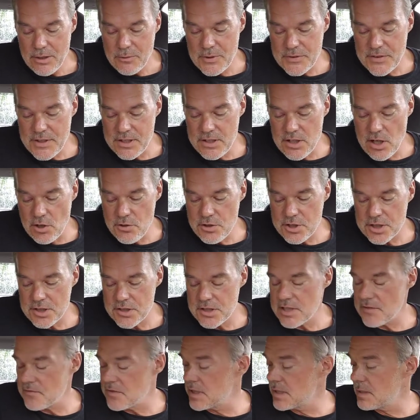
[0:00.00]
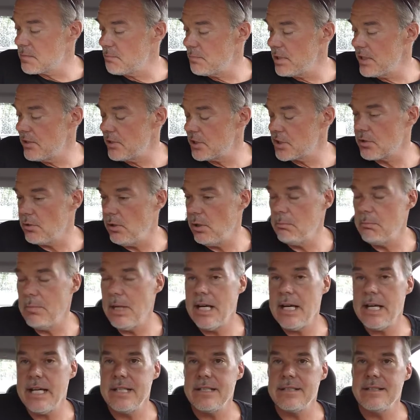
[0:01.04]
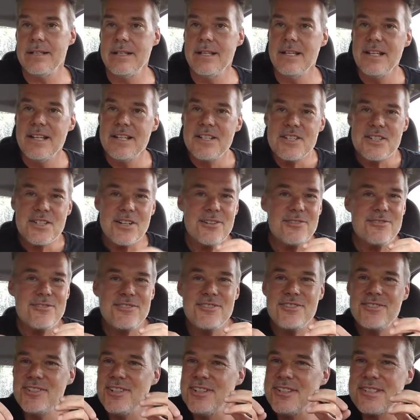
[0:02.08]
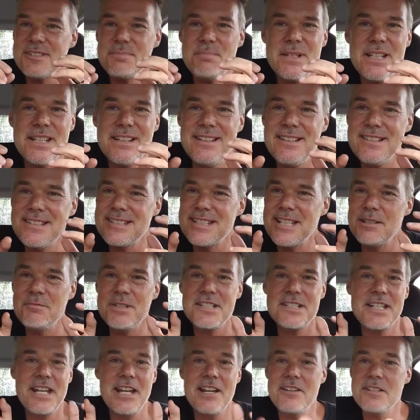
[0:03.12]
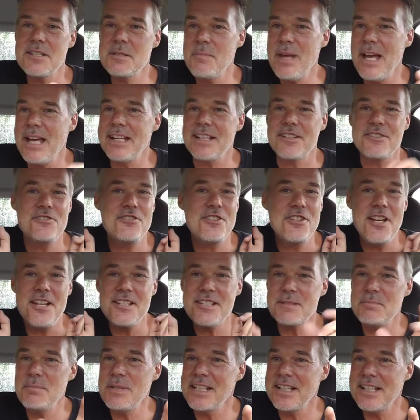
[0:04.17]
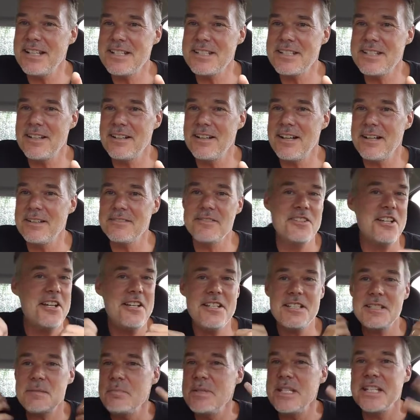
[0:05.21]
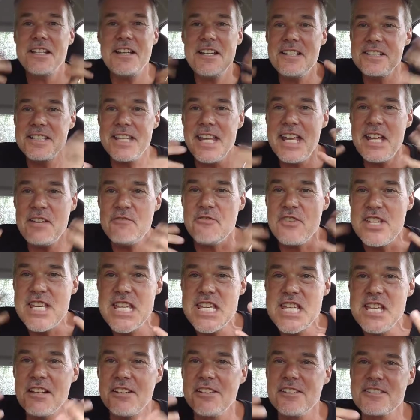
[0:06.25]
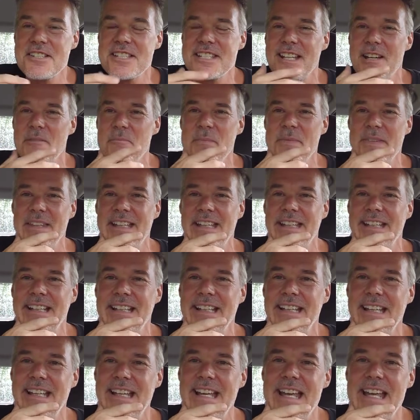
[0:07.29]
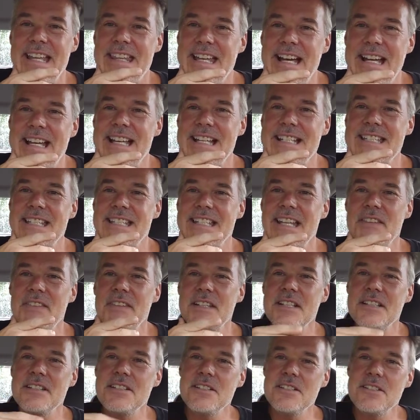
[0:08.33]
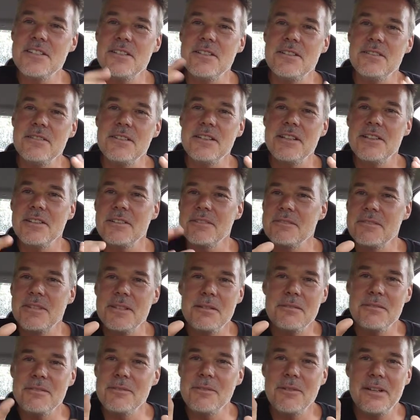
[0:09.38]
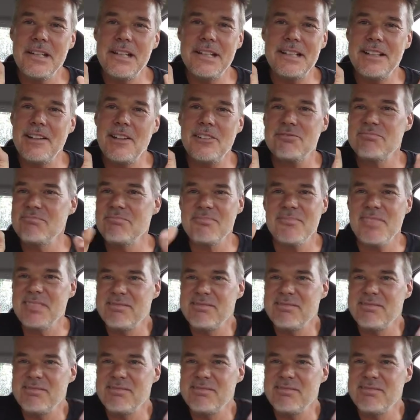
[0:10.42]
with the notions of spiritual mind. So just because someone's charismatic, just because they're hot, just because they feel something, that has nothing to do. You know, the, and I'll